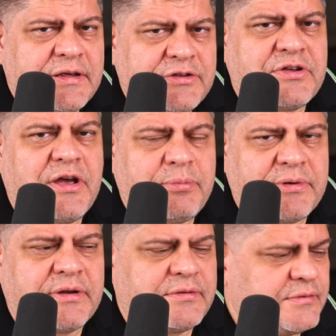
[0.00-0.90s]
is
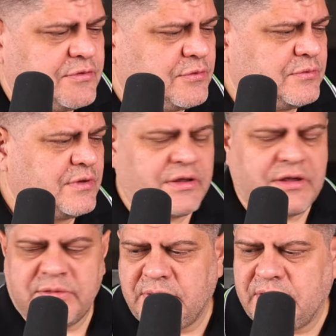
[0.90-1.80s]
happening. So
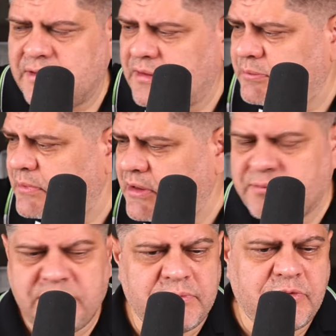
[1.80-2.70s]
get me, let me
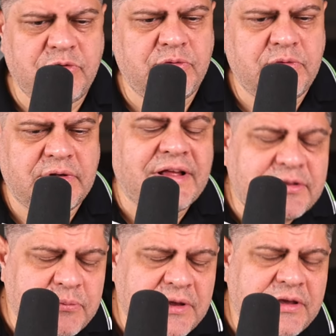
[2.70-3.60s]
get you,
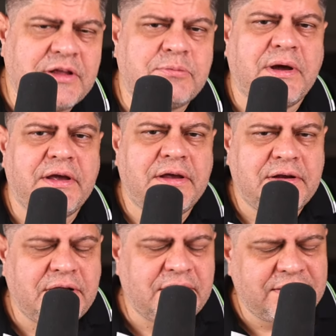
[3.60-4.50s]
let me get my he
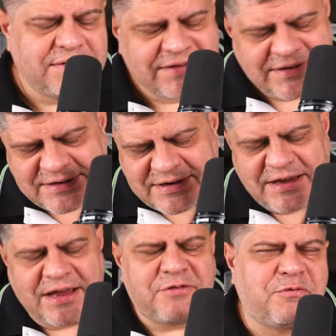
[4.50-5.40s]

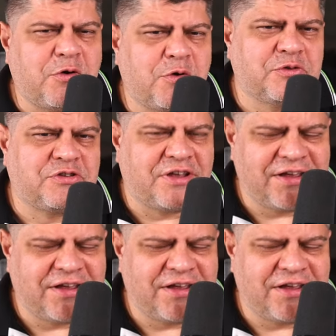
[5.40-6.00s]
headphones.